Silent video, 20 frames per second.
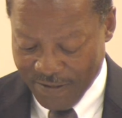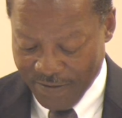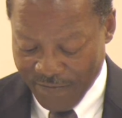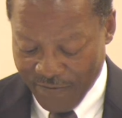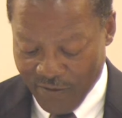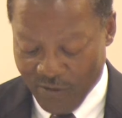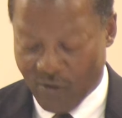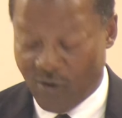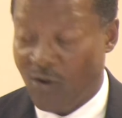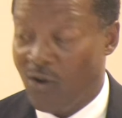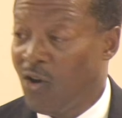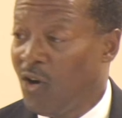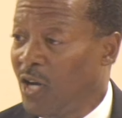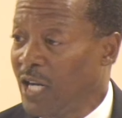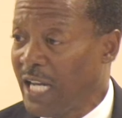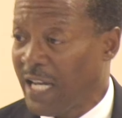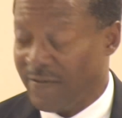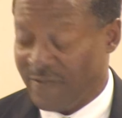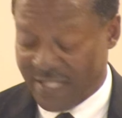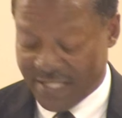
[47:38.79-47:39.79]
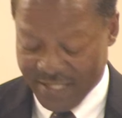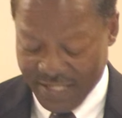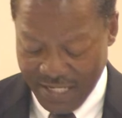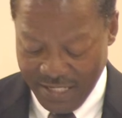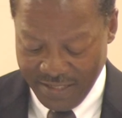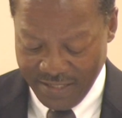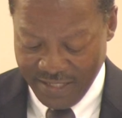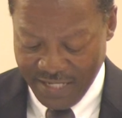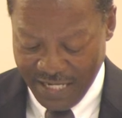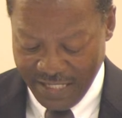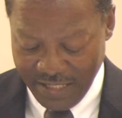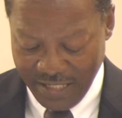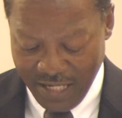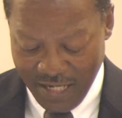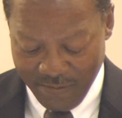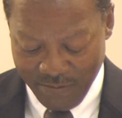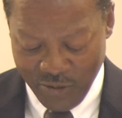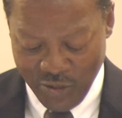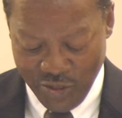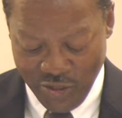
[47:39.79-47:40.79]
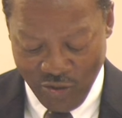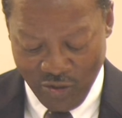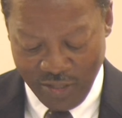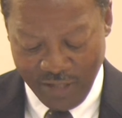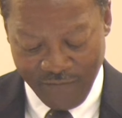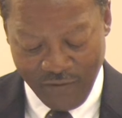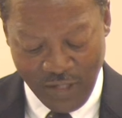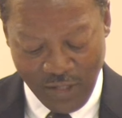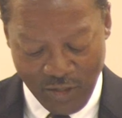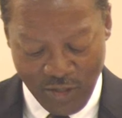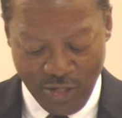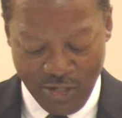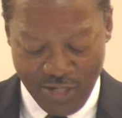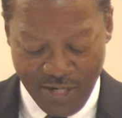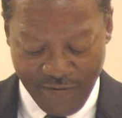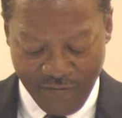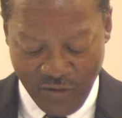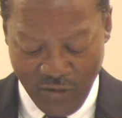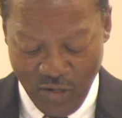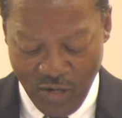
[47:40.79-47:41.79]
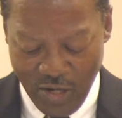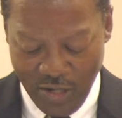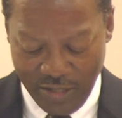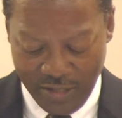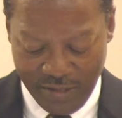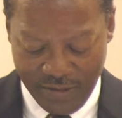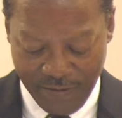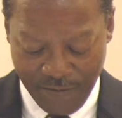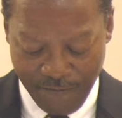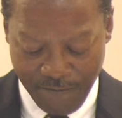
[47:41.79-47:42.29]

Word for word: For all have sinned and come short of the glory of God,